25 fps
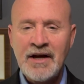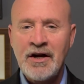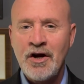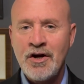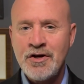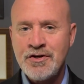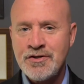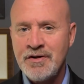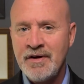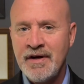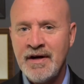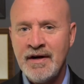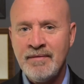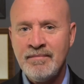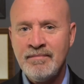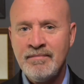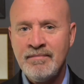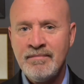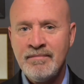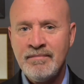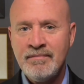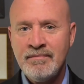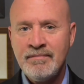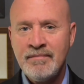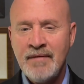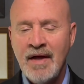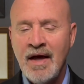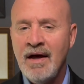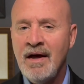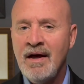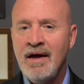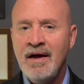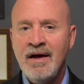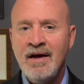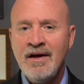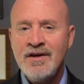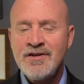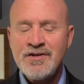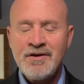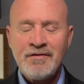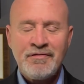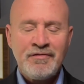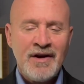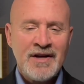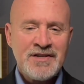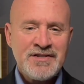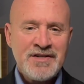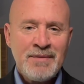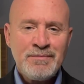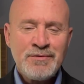Kirshner here. So
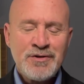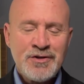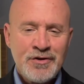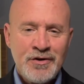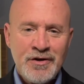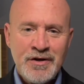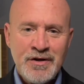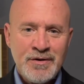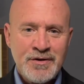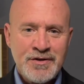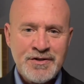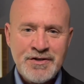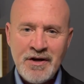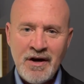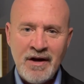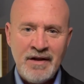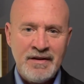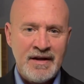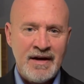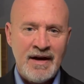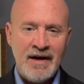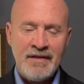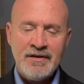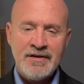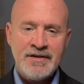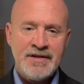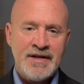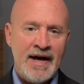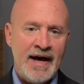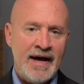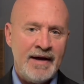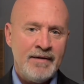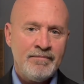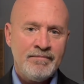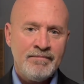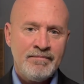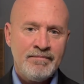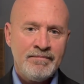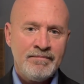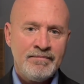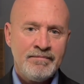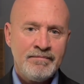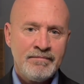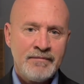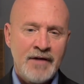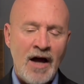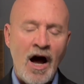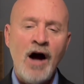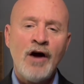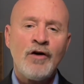friends, I'm sure you saw the other day,
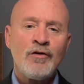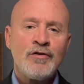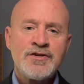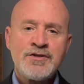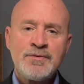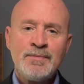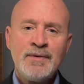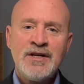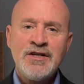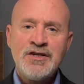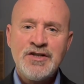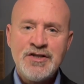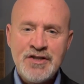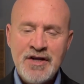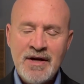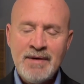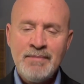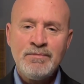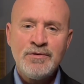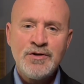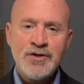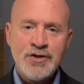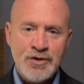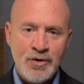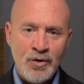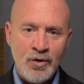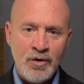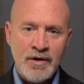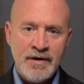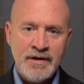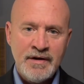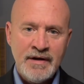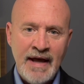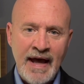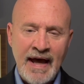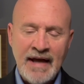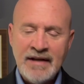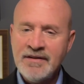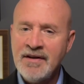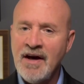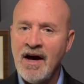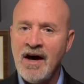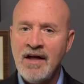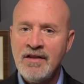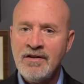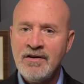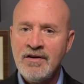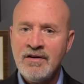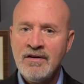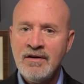Congressman Jim Jordan and
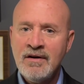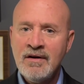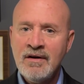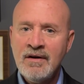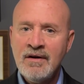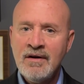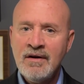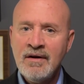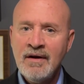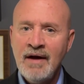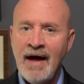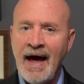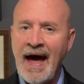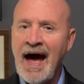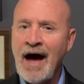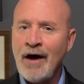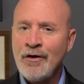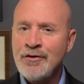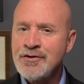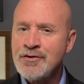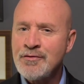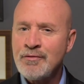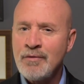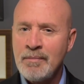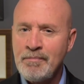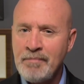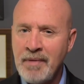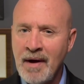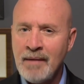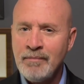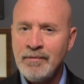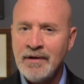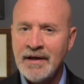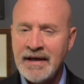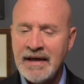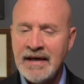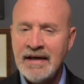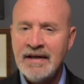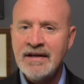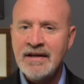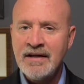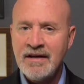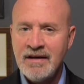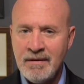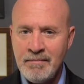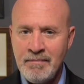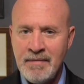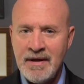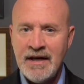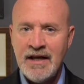other House Republican
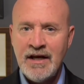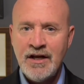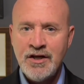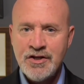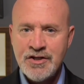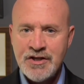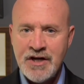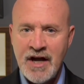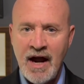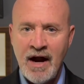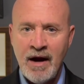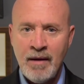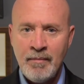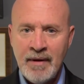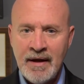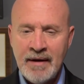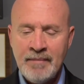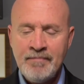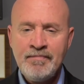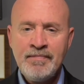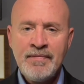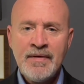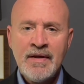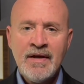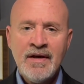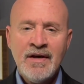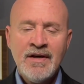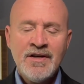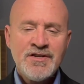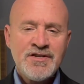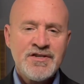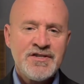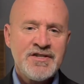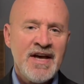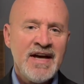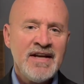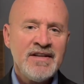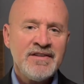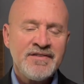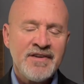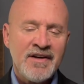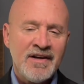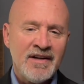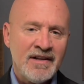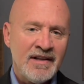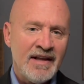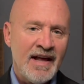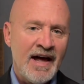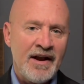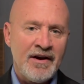Committee chairmen sent a
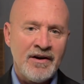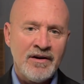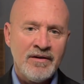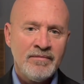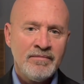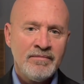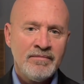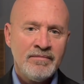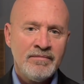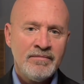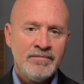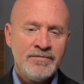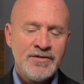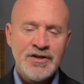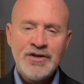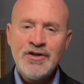letter to